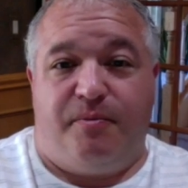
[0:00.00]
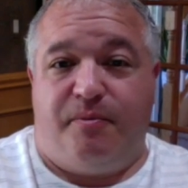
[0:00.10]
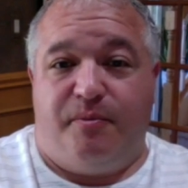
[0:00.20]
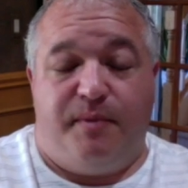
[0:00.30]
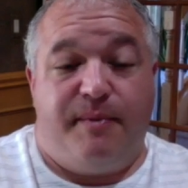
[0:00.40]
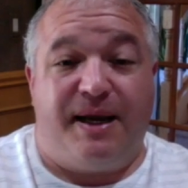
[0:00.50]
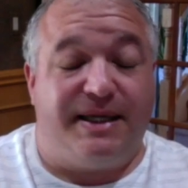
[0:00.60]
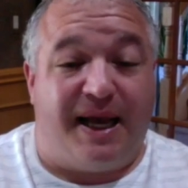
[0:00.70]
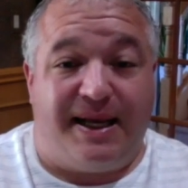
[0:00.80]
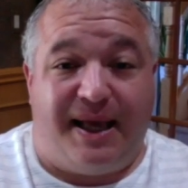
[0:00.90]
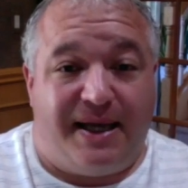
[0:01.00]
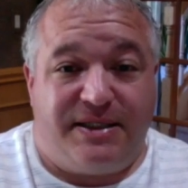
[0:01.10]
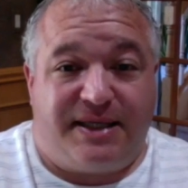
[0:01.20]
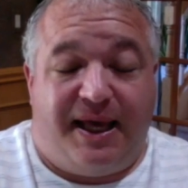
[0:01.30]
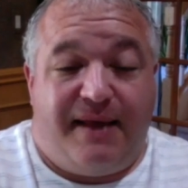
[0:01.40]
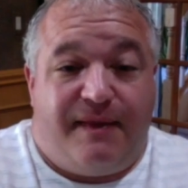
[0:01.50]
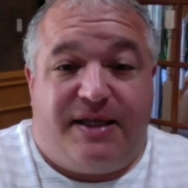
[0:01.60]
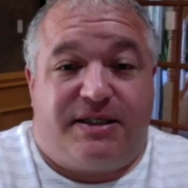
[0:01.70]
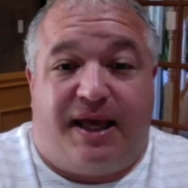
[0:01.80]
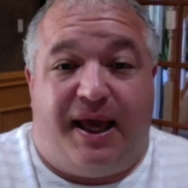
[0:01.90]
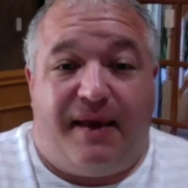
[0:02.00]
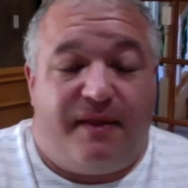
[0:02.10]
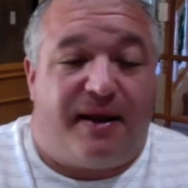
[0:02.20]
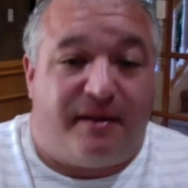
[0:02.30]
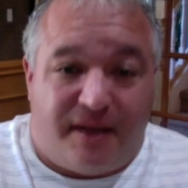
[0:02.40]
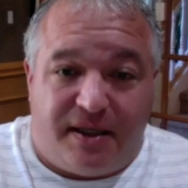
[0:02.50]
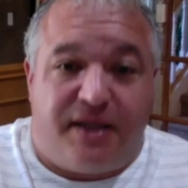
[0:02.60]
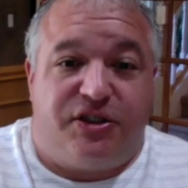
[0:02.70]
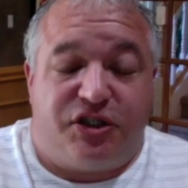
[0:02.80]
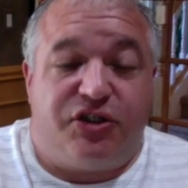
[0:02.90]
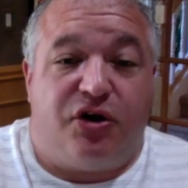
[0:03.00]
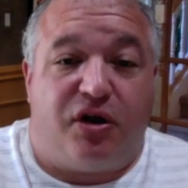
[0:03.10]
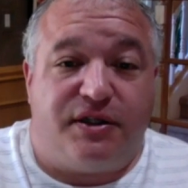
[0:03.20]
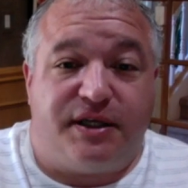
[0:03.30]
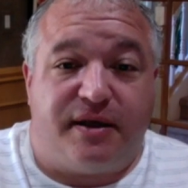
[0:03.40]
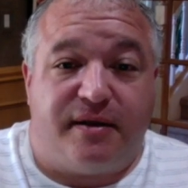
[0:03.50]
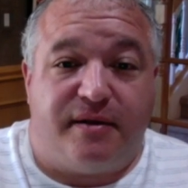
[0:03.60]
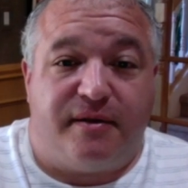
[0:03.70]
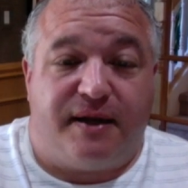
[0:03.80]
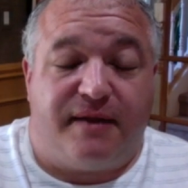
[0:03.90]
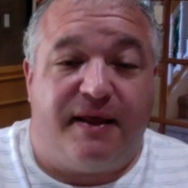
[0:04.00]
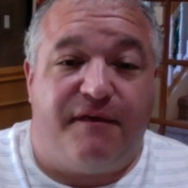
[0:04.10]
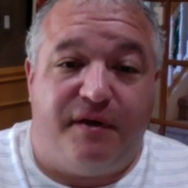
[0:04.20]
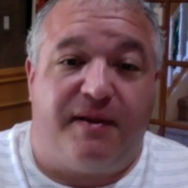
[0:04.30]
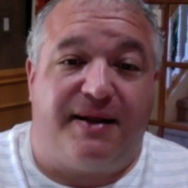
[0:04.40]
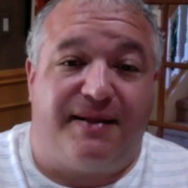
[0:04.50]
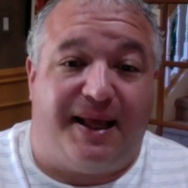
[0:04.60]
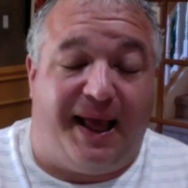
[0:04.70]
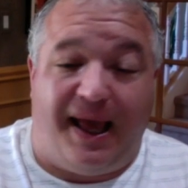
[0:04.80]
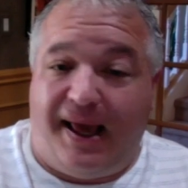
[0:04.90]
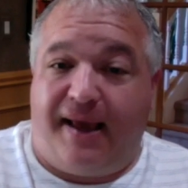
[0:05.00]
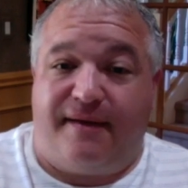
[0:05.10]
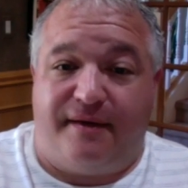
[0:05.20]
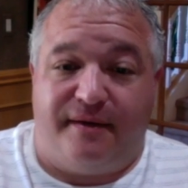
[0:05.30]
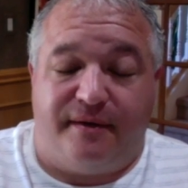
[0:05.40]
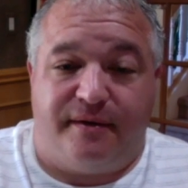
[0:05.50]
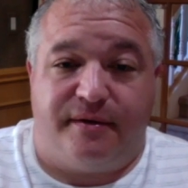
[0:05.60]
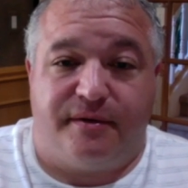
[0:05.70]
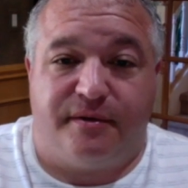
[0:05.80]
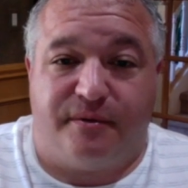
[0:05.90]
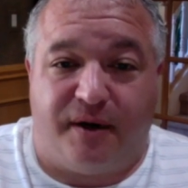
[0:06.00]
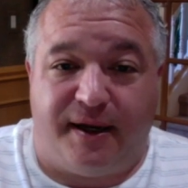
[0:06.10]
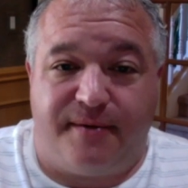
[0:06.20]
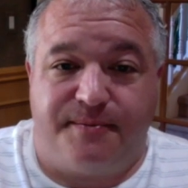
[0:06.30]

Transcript: maybe I, I, I just can't, they just can't, like, they, it's just daunting. Like, they feel like they can't, right?